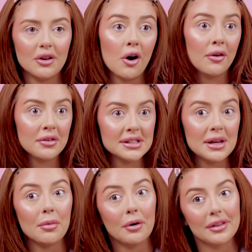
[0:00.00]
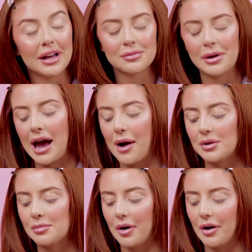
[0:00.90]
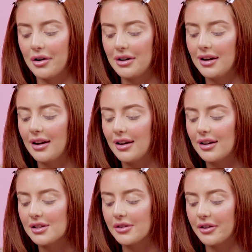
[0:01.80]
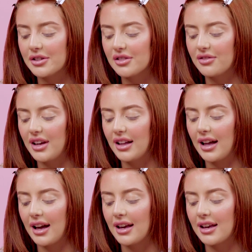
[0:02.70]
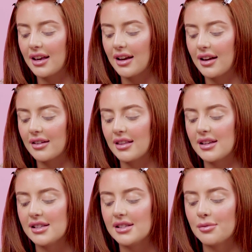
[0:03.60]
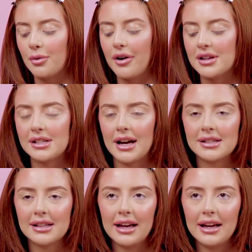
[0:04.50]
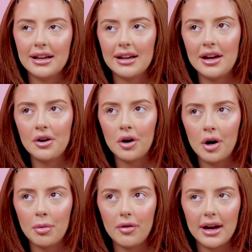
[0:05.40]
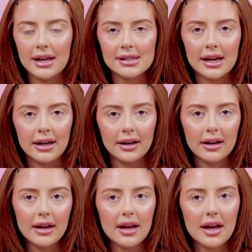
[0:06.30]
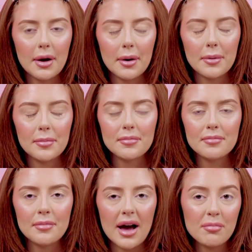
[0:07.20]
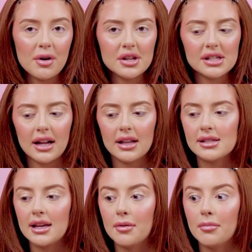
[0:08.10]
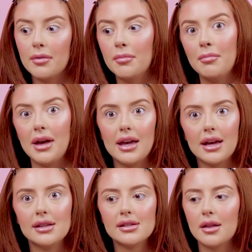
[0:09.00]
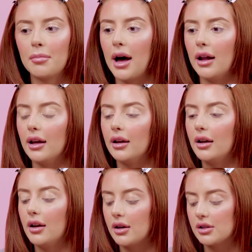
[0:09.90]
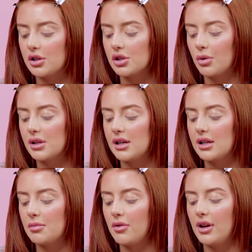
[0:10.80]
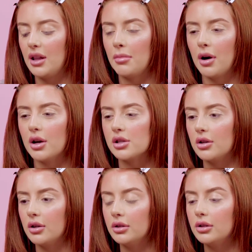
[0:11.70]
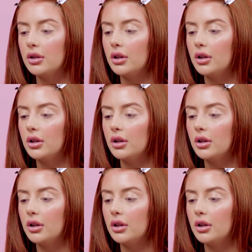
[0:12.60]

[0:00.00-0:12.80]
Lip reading: not obviously, but that's when I was born. So I just feel like this is where I started like incorporating my personality and me into the palette. So I just wanted it to be really personal.